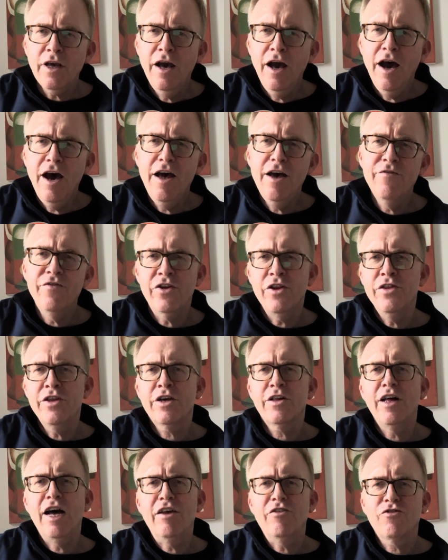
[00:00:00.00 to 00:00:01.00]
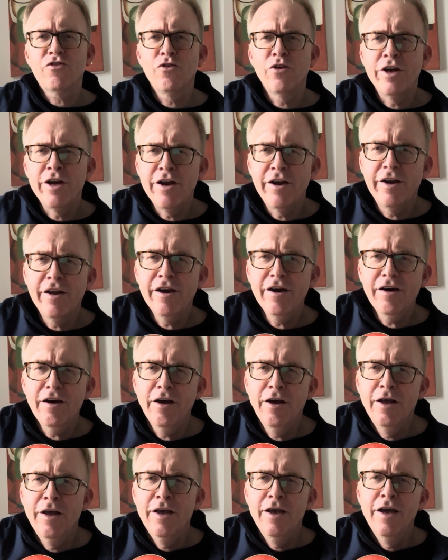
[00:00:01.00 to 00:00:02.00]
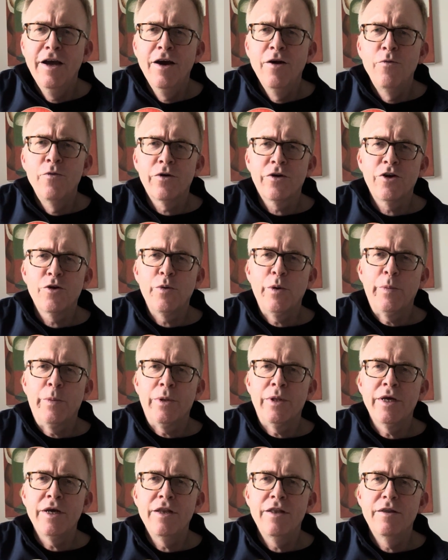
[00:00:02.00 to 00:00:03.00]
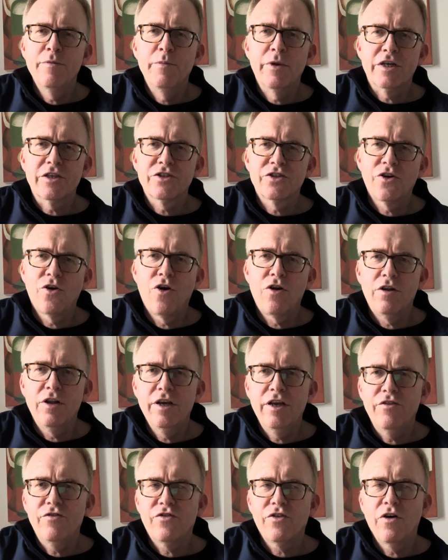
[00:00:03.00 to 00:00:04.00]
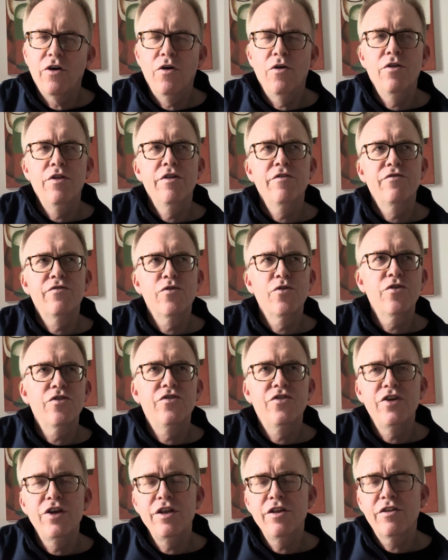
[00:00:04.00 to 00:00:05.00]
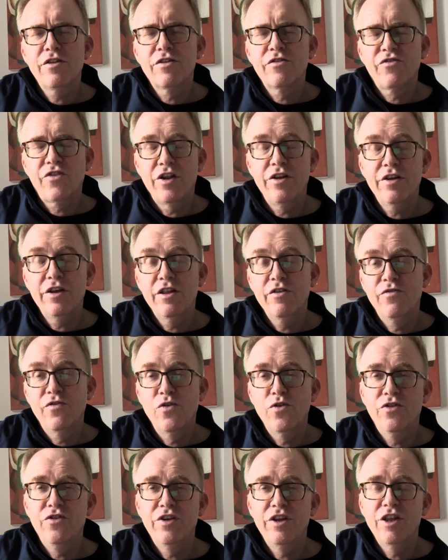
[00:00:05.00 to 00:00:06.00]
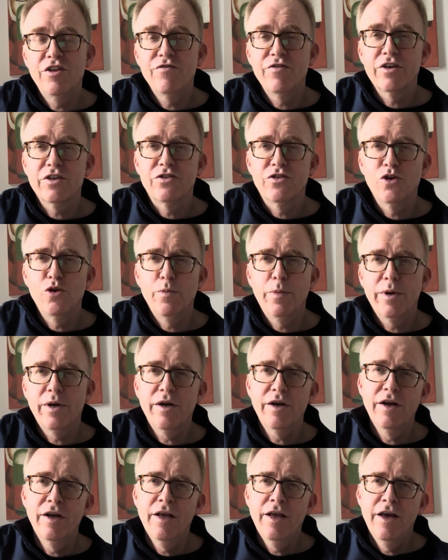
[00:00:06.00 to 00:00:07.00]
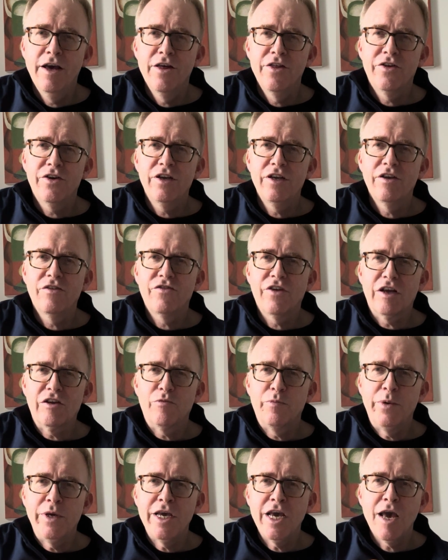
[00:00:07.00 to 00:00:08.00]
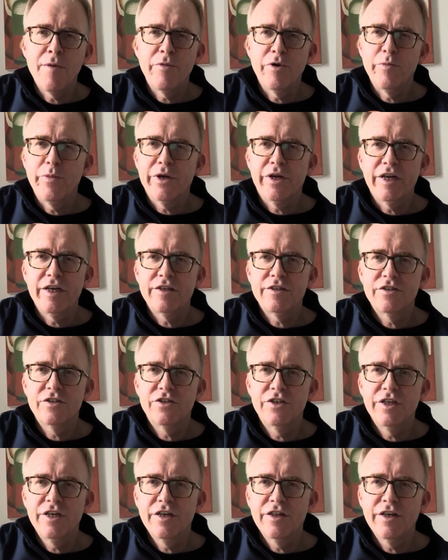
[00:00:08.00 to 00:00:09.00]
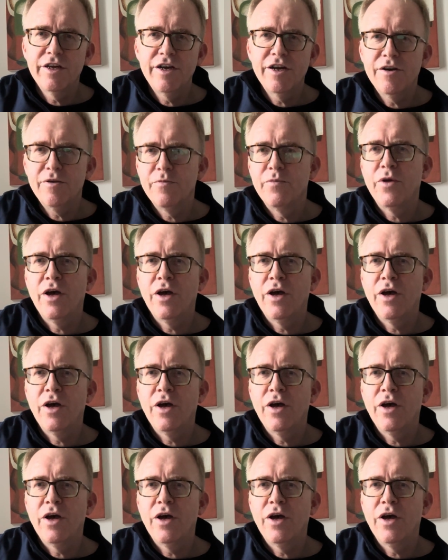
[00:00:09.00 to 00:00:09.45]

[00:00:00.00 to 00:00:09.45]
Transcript: If you're in the Glasgow area, we're going to be playing McSorley's on the 14th, the Sunday the 14th of October, 3 to 6 p.m. It would be great to see you there.